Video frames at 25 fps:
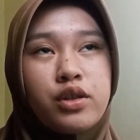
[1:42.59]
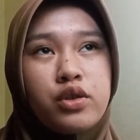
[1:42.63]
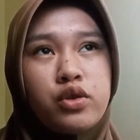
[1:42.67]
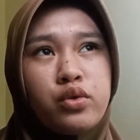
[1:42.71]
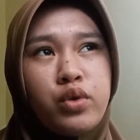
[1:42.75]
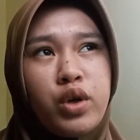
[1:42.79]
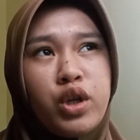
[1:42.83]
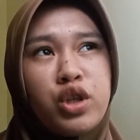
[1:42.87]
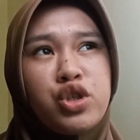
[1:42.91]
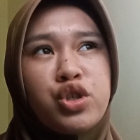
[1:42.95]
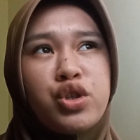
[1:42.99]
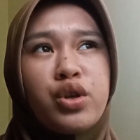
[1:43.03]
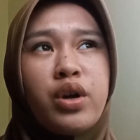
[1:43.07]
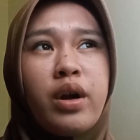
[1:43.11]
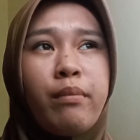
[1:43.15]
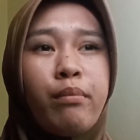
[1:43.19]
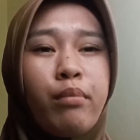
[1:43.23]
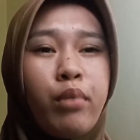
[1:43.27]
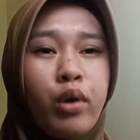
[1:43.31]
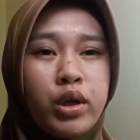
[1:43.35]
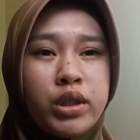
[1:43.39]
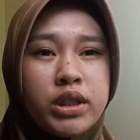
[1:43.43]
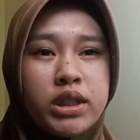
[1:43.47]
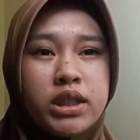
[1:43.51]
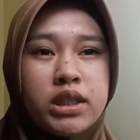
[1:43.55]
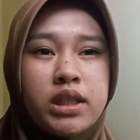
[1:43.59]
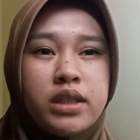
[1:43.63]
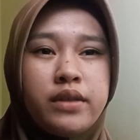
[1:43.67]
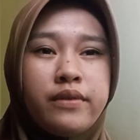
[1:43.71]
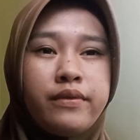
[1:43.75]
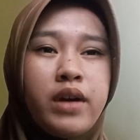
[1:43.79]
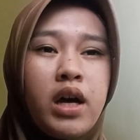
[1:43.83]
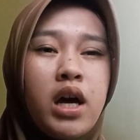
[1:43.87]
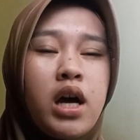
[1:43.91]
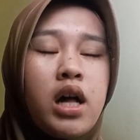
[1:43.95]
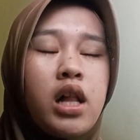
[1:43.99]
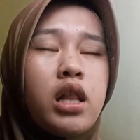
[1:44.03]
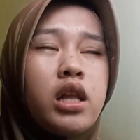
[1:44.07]
To ensure a
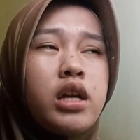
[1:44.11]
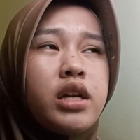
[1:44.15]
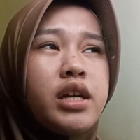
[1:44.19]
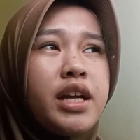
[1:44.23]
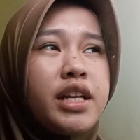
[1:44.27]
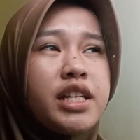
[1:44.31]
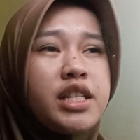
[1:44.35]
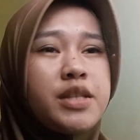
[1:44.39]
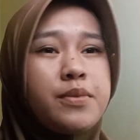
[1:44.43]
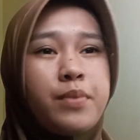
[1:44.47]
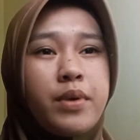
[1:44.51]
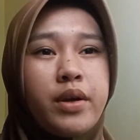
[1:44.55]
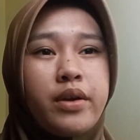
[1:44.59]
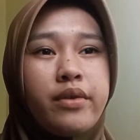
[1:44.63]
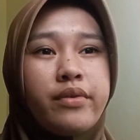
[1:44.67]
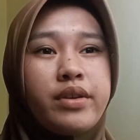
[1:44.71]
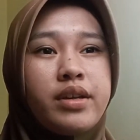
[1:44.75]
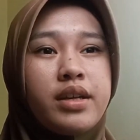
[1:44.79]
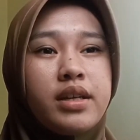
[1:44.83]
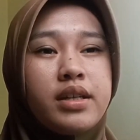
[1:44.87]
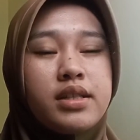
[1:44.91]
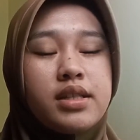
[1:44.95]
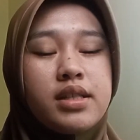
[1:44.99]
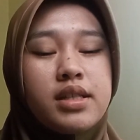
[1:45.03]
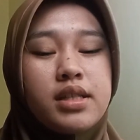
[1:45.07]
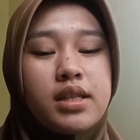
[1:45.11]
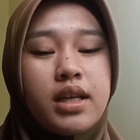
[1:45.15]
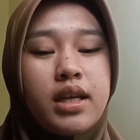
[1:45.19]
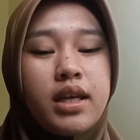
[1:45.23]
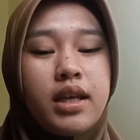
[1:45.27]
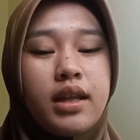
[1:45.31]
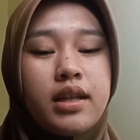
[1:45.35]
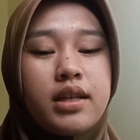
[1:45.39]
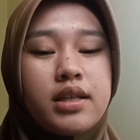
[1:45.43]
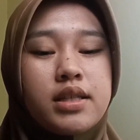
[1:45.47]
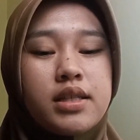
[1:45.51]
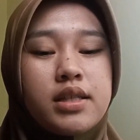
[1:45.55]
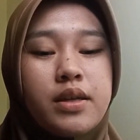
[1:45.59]
positive learning experience,
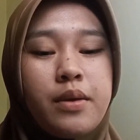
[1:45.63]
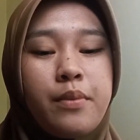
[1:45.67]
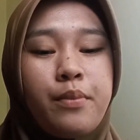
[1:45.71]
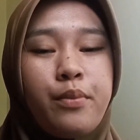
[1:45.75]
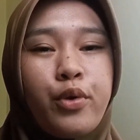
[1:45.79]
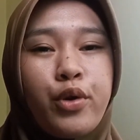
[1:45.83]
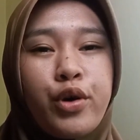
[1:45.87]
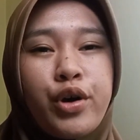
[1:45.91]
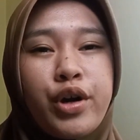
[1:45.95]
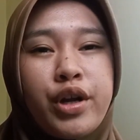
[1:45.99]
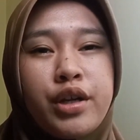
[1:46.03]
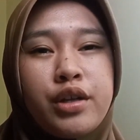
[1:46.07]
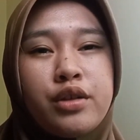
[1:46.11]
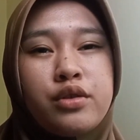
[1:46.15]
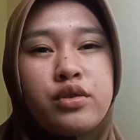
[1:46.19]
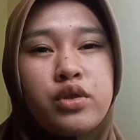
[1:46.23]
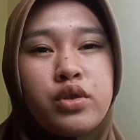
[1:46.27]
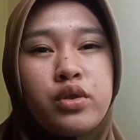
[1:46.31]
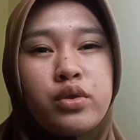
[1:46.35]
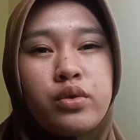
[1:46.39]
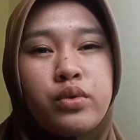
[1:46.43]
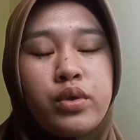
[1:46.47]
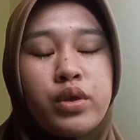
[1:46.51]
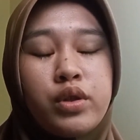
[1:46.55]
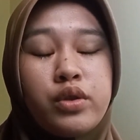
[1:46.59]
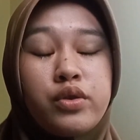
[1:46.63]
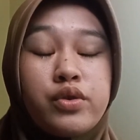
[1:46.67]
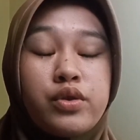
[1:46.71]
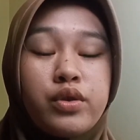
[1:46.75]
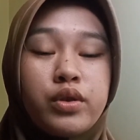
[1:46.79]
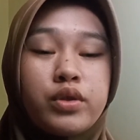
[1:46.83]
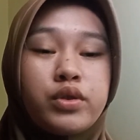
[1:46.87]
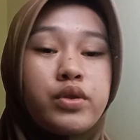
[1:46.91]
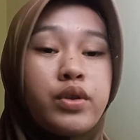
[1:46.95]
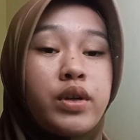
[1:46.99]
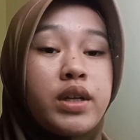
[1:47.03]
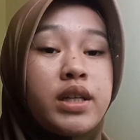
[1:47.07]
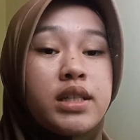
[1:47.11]
it is important to
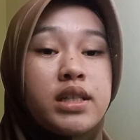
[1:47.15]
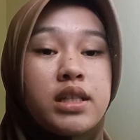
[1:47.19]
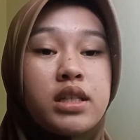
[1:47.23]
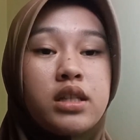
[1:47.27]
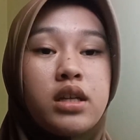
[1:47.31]
instructors